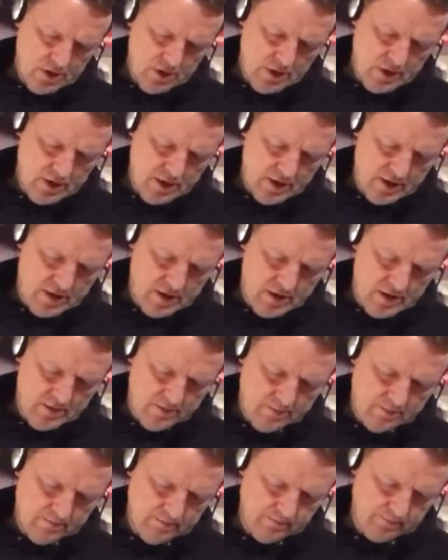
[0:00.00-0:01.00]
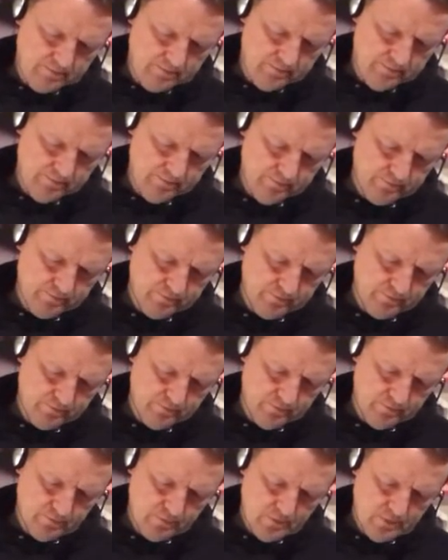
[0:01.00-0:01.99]
And
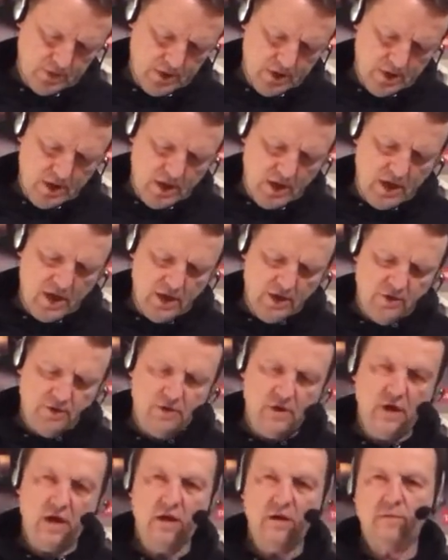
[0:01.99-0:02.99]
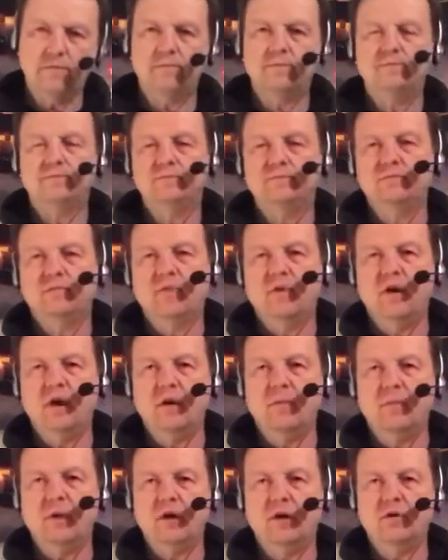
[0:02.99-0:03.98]
then
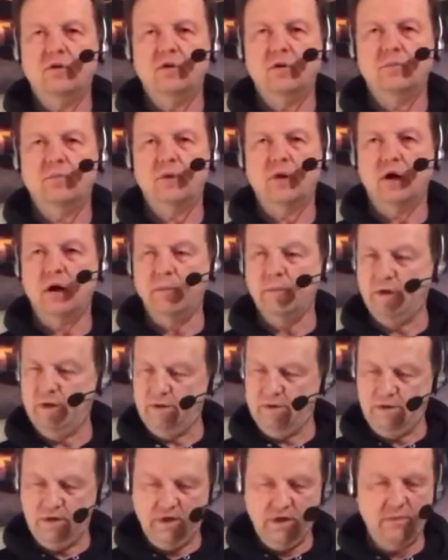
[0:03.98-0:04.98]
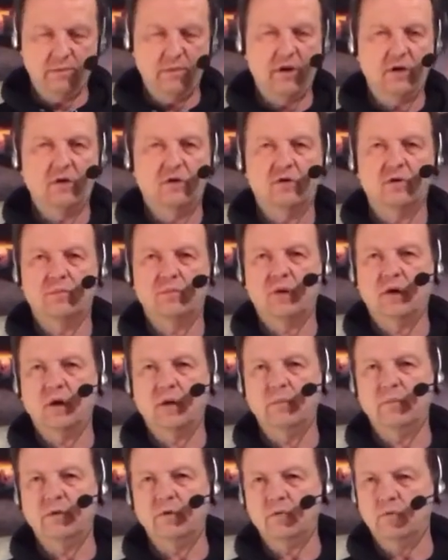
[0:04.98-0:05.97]
get my own apartment. Get my own
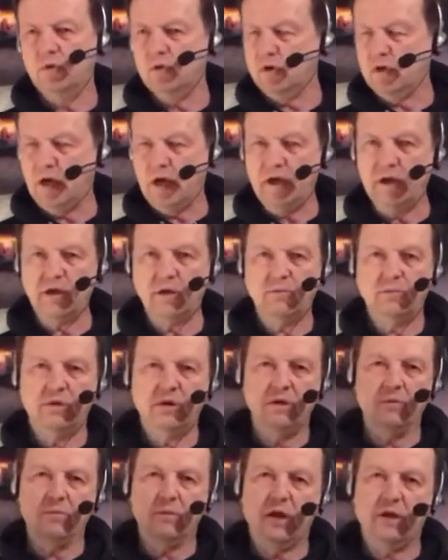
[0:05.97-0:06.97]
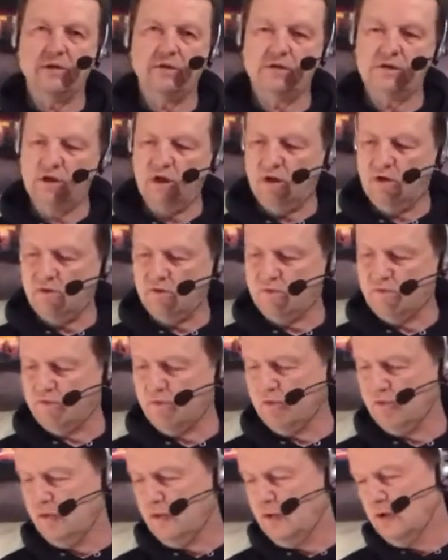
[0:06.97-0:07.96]
apartment where I can be
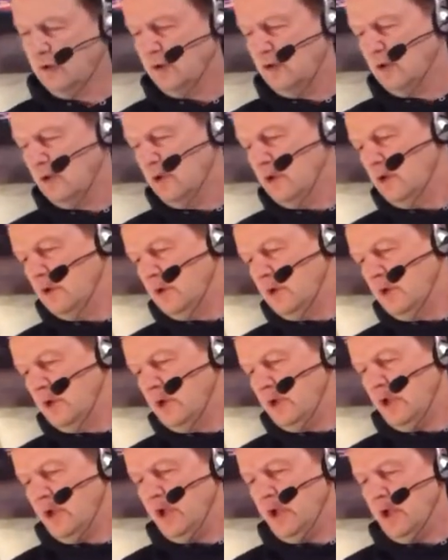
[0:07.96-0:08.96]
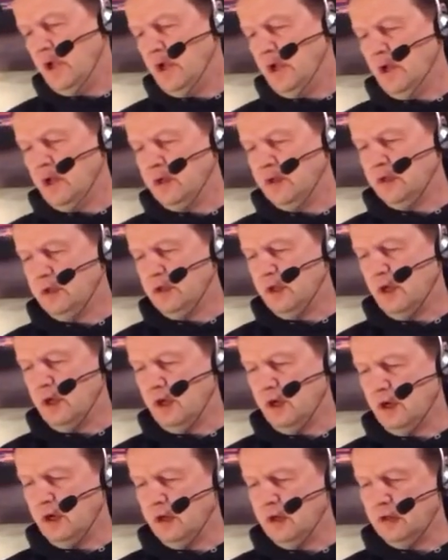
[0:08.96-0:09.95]
myself and
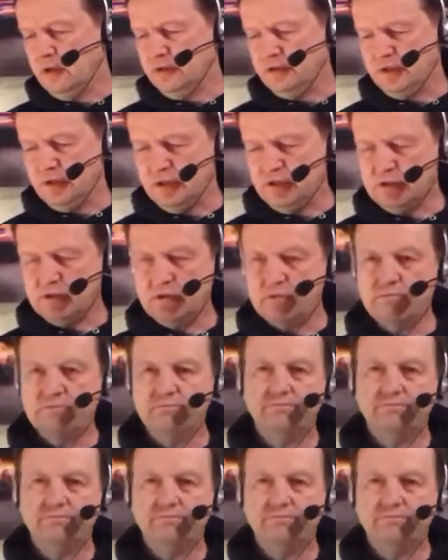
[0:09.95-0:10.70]
just